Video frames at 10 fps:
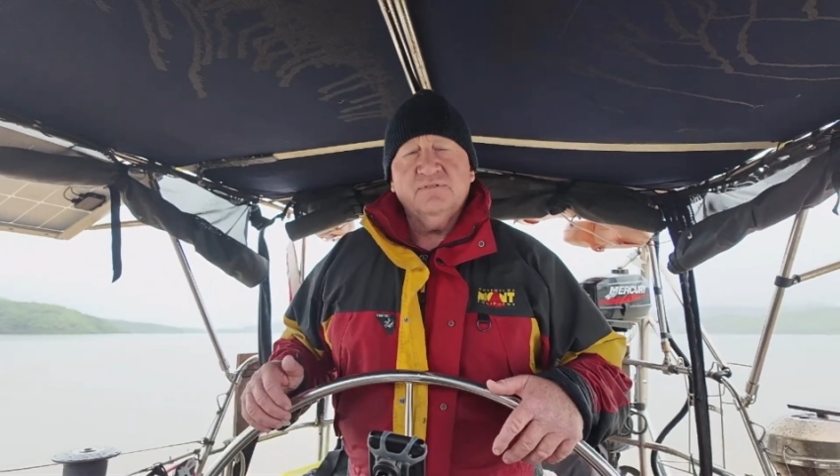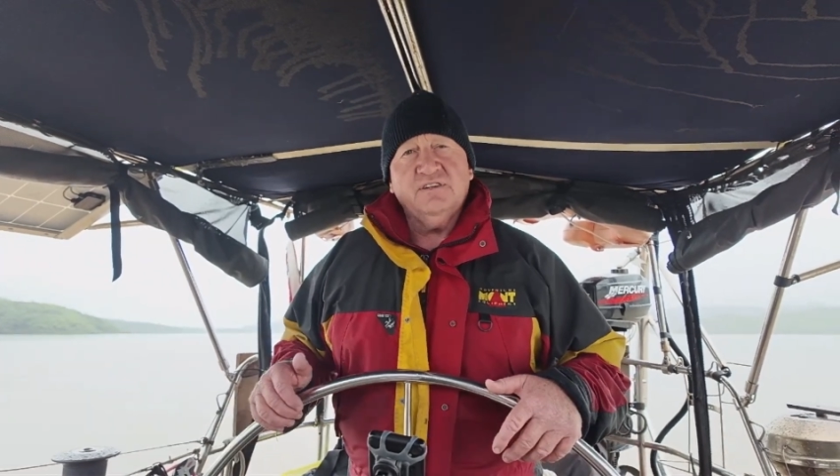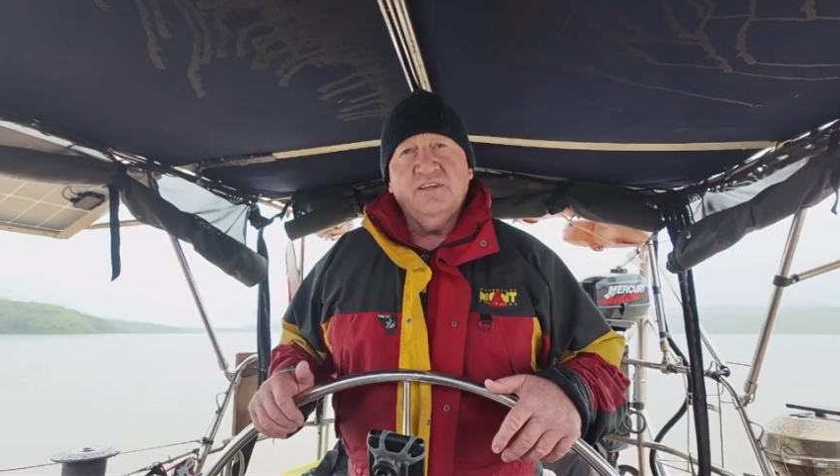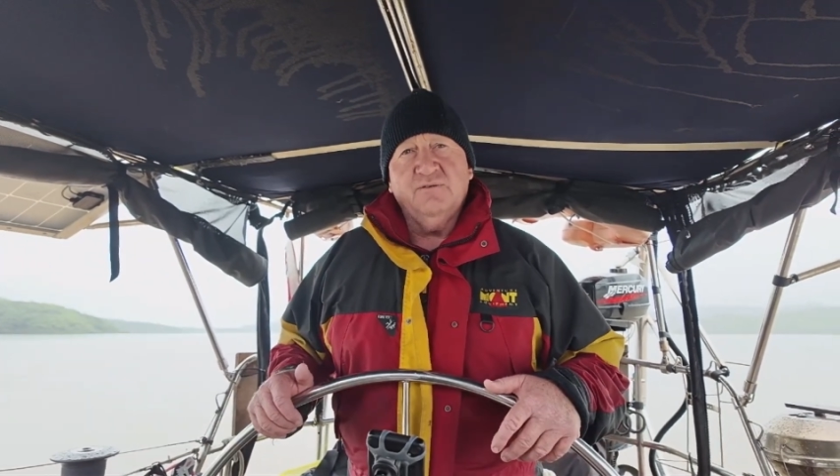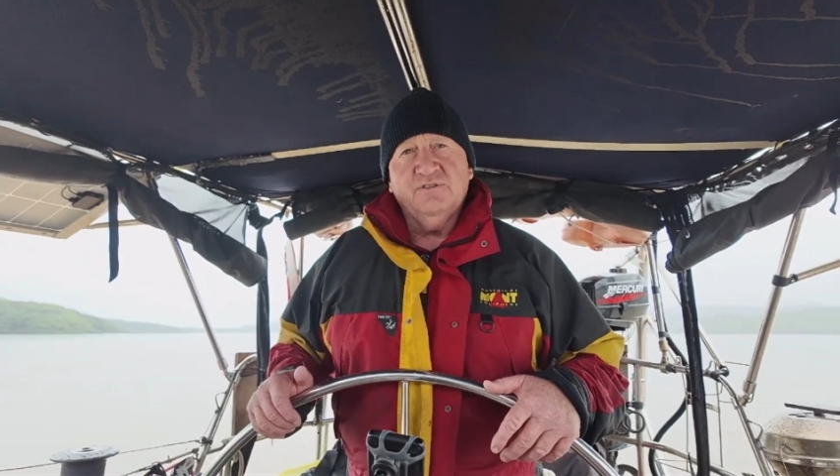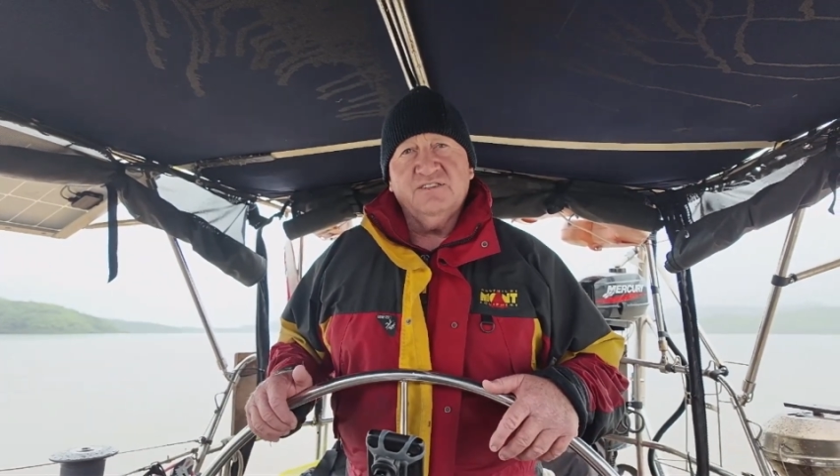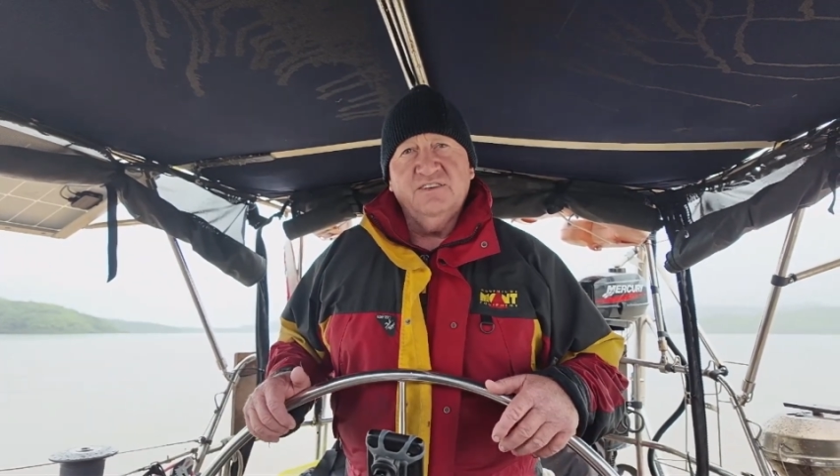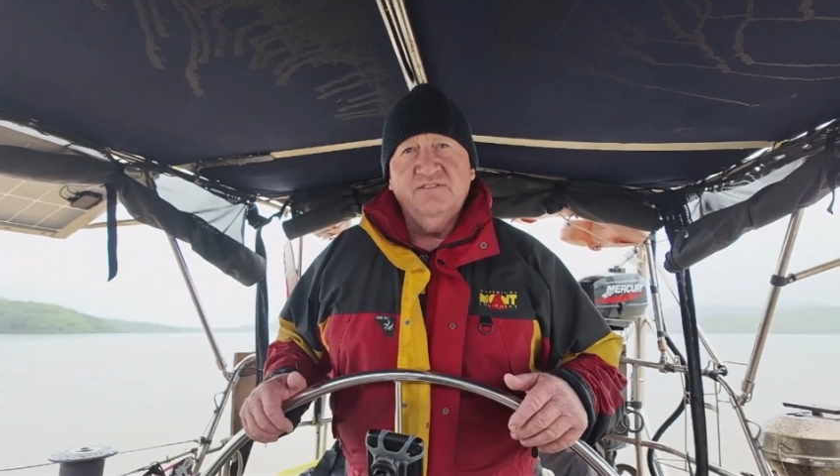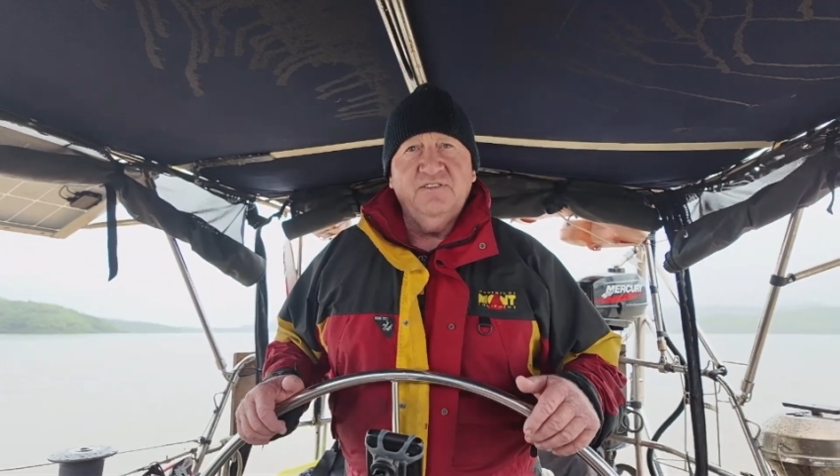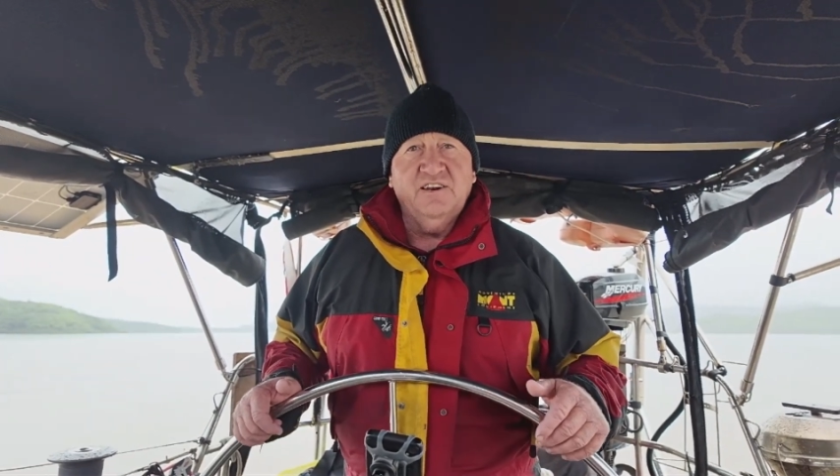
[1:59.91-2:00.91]
so that was
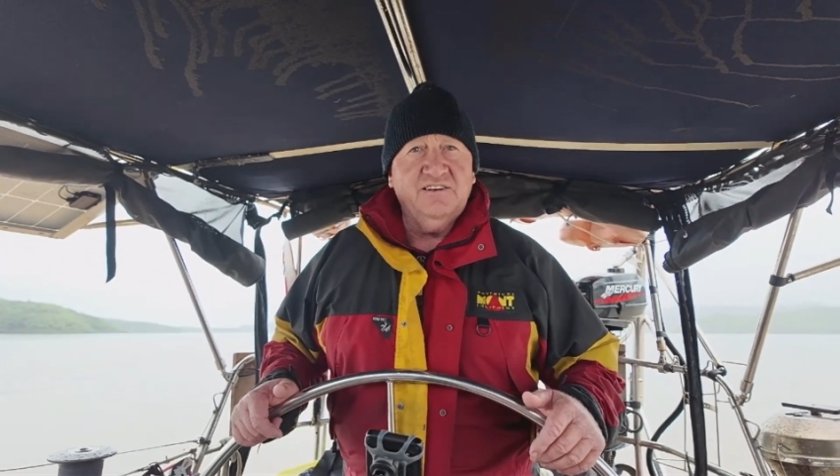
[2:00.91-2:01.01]
the fun